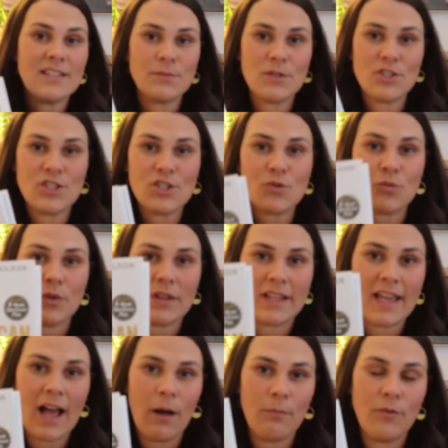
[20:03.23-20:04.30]
This was just
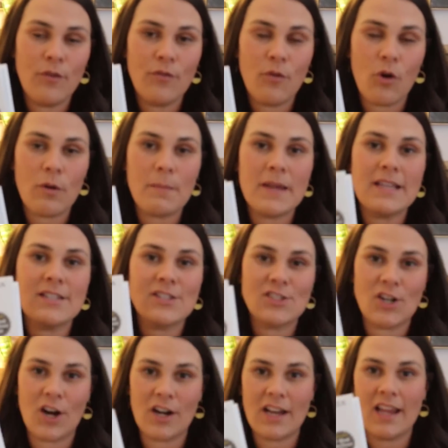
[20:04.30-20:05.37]
really helpful for me
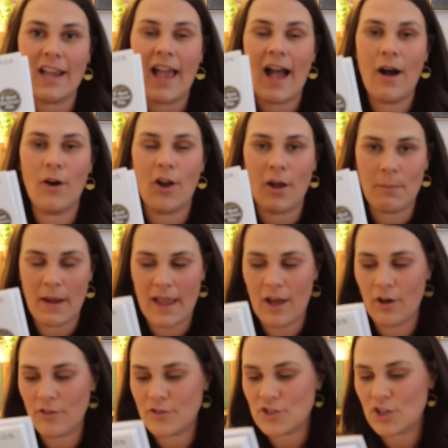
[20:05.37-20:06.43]
starting out on my
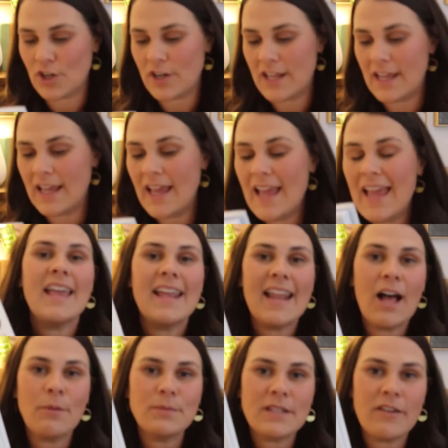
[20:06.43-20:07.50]
health journey. It
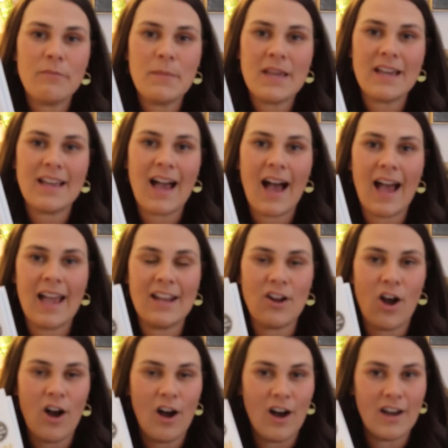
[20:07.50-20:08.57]
helped give me a
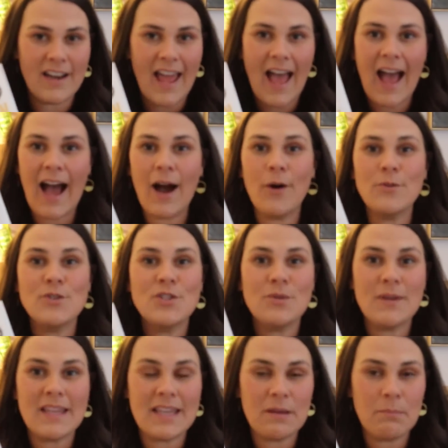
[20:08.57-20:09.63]
guide on how
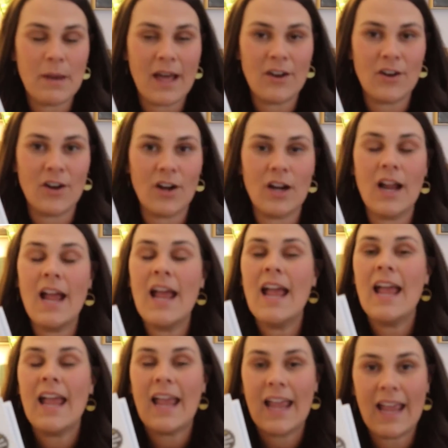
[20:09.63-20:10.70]
to eat better,
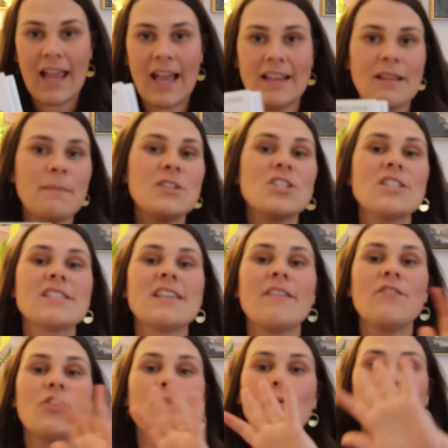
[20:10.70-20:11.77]
and let me just
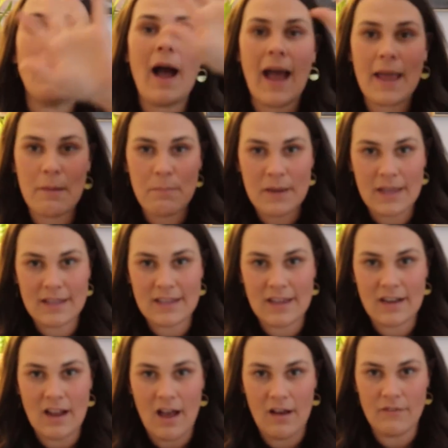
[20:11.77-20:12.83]
give you my
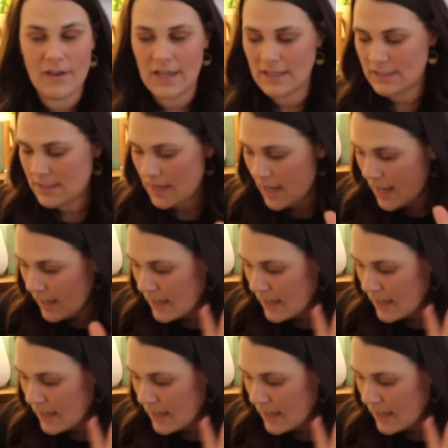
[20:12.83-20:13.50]
opinion of it.